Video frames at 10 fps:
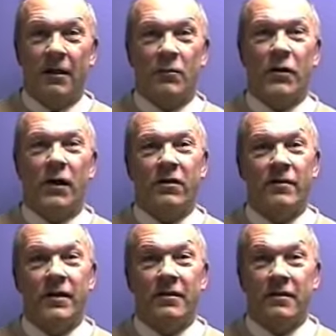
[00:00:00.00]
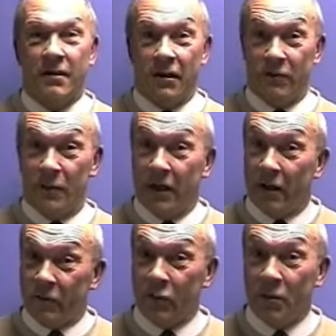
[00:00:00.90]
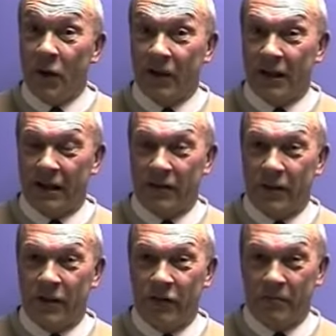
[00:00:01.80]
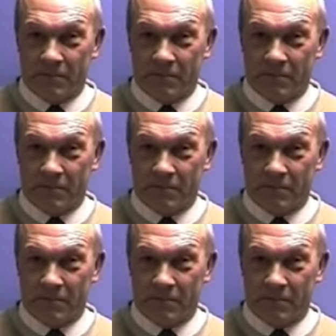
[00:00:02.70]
and part of it is my overall body language.